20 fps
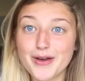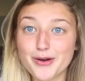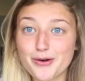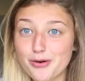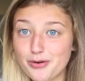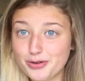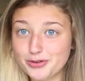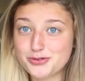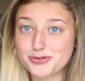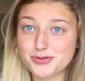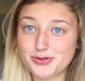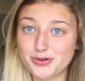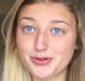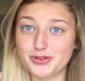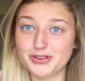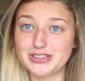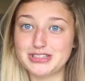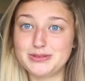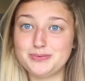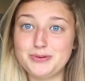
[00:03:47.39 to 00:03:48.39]

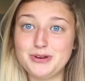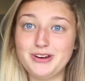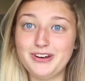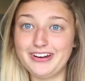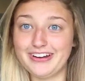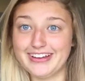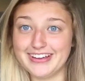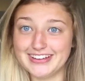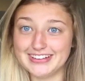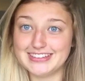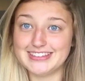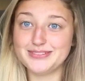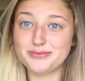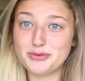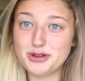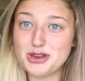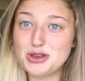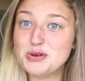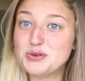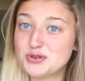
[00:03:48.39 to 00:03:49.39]
cultural experience
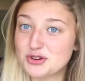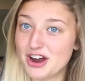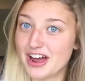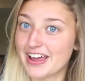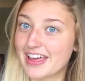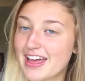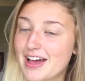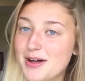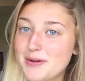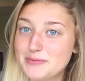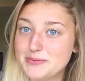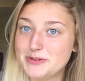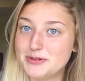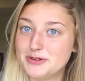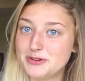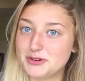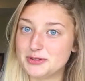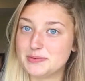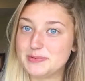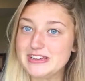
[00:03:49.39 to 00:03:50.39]
when you try kelp
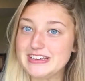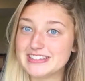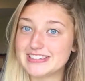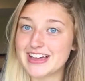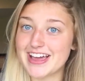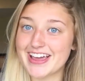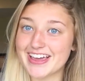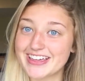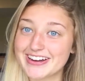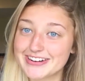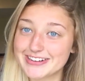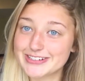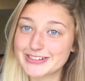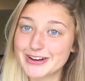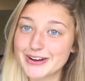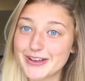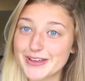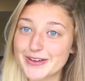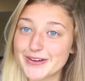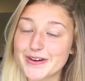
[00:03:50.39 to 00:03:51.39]
noodles, because I can
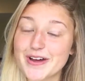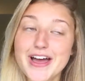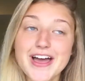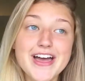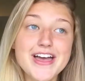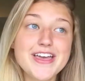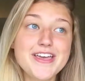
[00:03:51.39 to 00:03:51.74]
assure you,